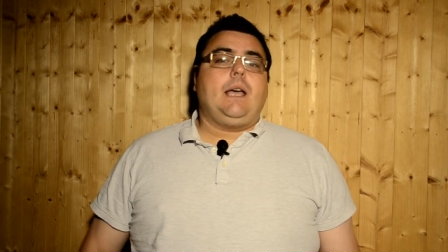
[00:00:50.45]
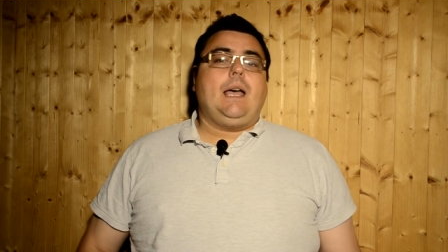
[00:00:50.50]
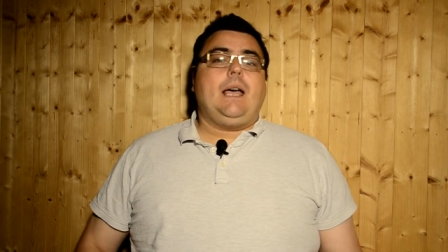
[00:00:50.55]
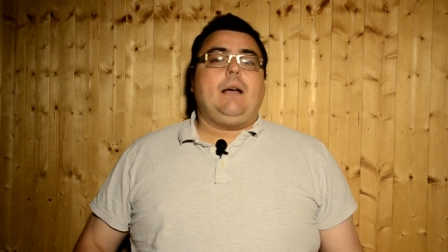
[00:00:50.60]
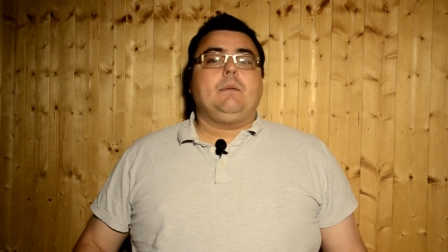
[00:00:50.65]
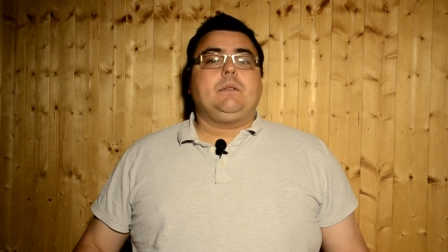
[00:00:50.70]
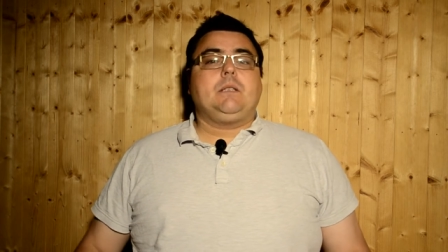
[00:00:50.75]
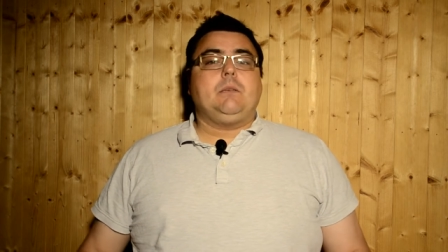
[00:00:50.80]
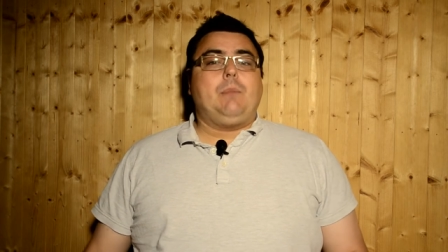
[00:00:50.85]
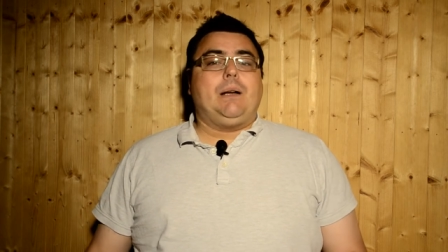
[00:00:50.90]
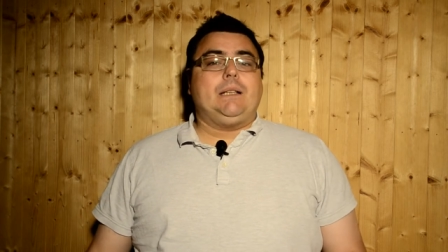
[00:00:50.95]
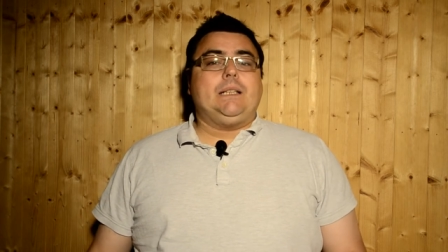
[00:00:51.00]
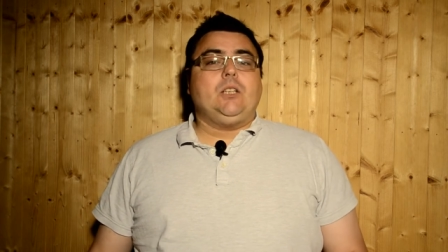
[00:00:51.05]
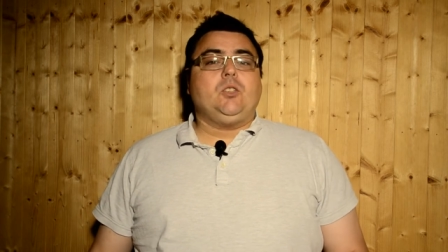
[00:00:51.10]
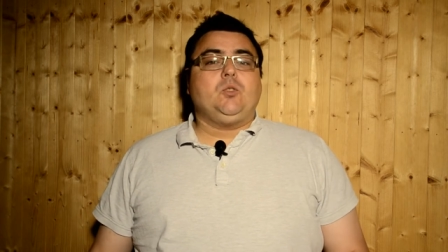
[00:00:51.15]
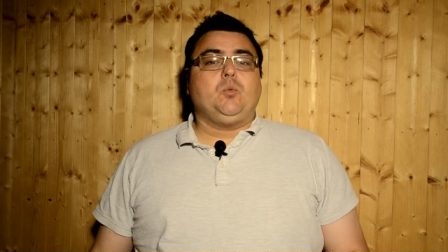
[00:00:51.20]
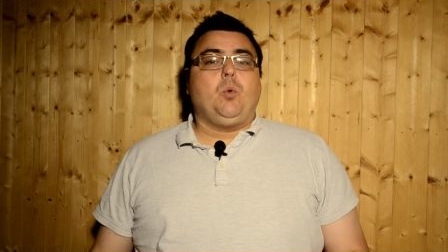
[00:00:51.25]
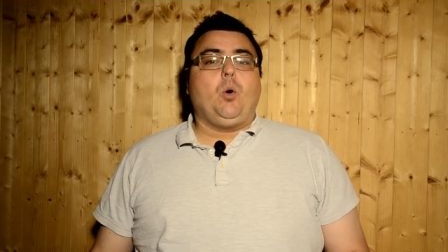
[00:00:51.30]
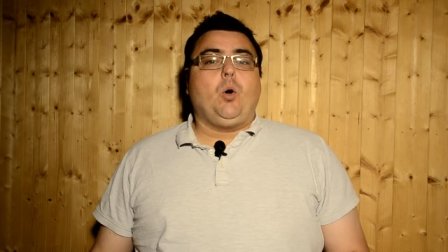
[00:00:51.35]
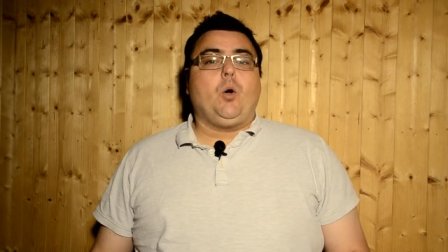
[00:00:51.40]
how to
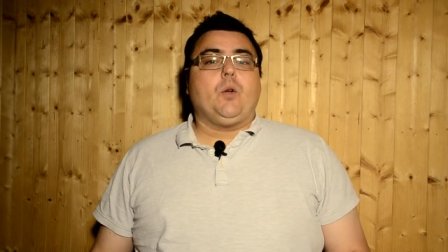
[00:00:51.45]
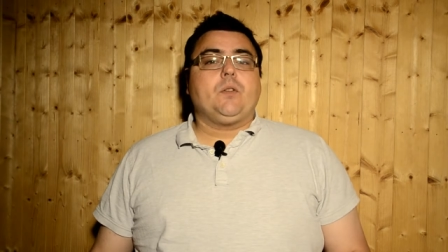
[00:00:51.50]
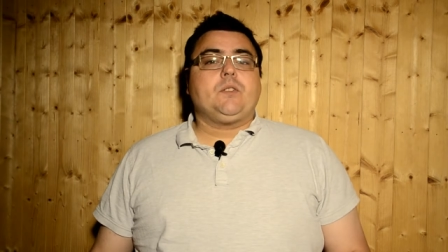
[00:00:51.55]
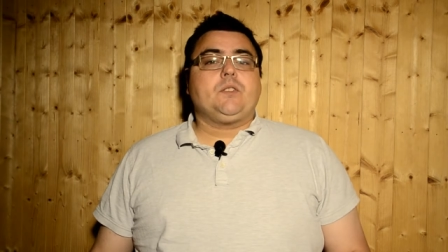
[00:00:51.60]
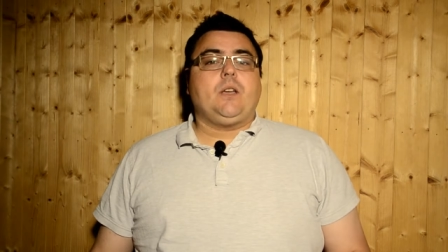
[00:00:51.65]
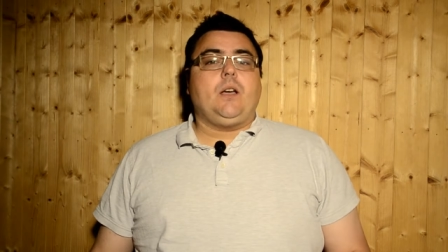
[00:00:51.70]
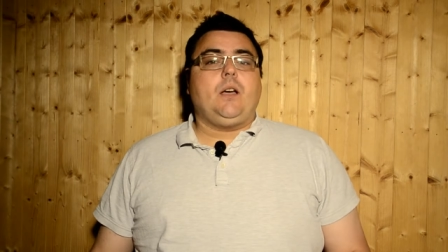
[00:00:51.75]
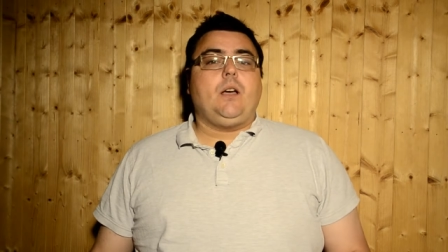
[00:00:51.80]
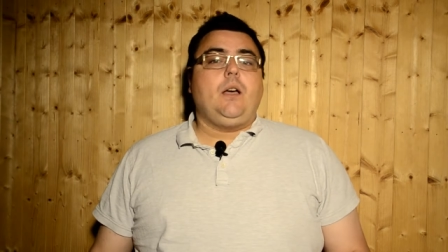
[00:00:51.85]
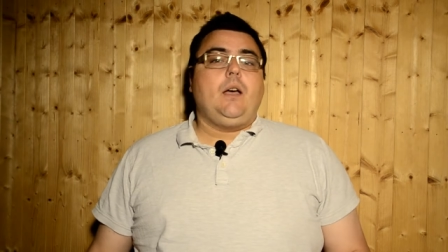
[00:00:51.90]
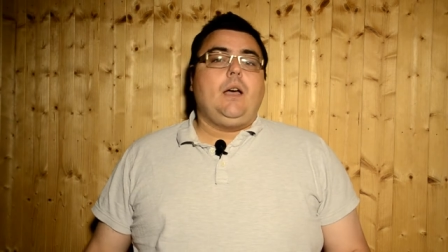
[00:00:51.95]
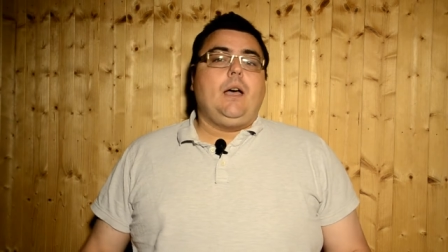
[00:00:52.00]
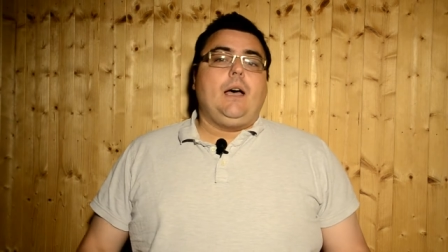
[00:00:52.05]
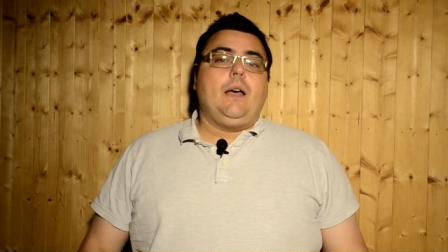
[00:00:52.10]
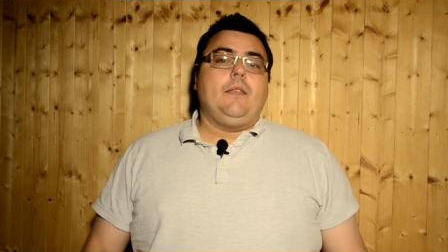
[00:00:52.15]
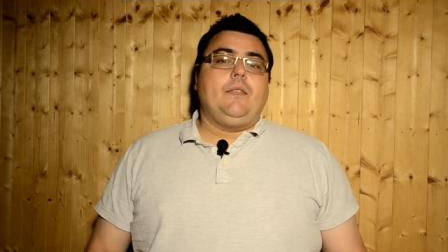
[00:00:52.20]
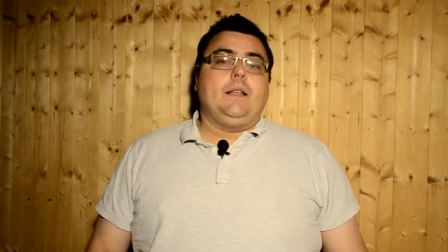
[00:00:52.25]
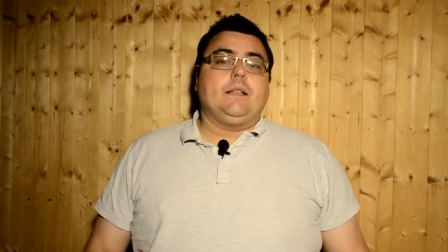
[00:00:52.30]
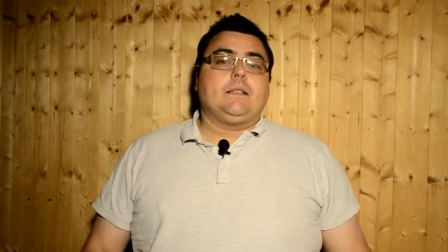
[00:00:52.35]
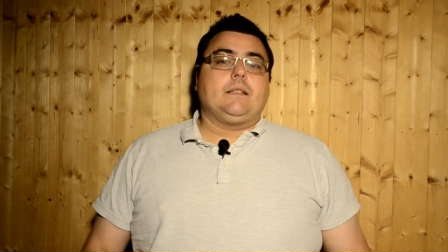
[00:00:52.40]
manage water
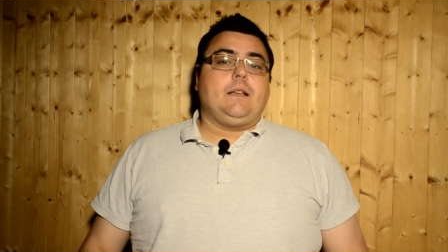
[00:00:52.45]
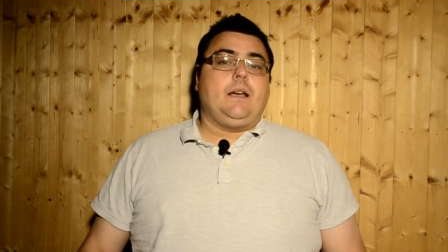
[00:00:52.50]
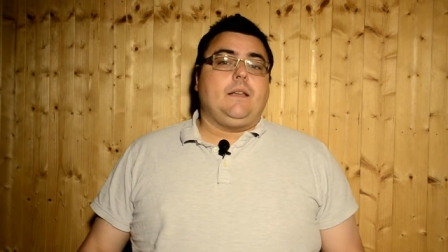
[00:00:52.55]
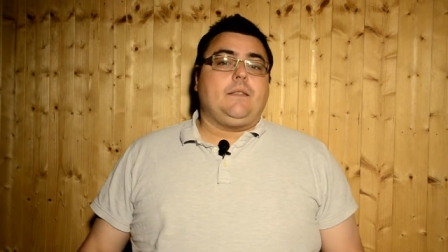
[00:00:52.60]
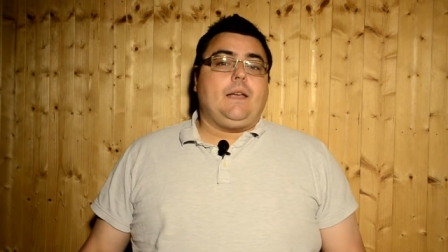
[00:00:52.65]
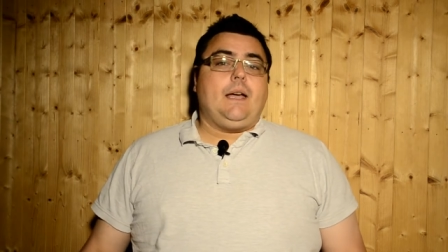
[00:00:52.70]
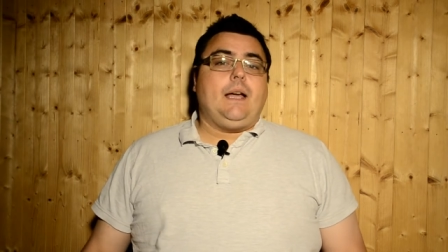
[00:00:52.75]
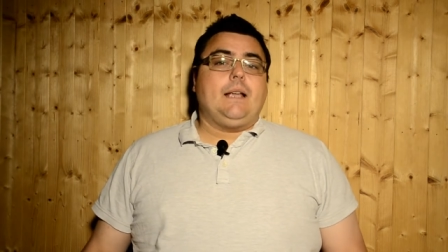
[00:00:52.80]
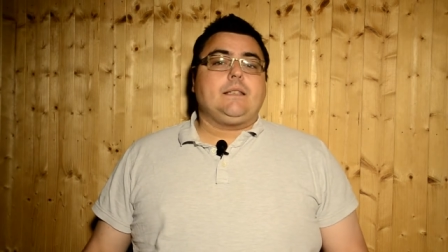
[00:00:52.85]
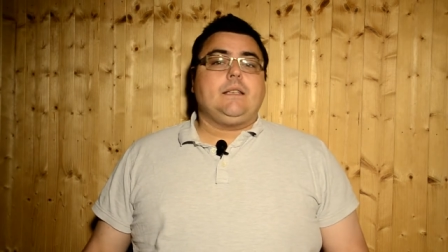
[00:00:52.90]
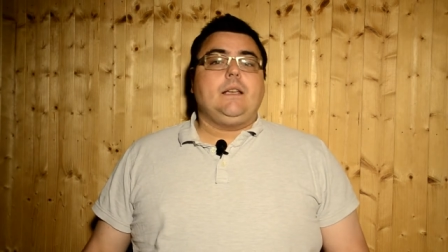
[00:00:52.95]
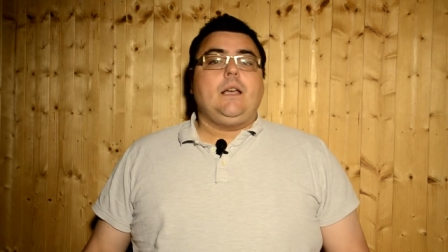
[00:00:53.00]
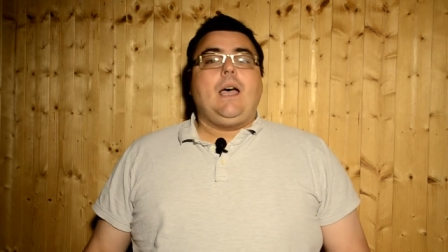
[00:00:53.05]
and things like that.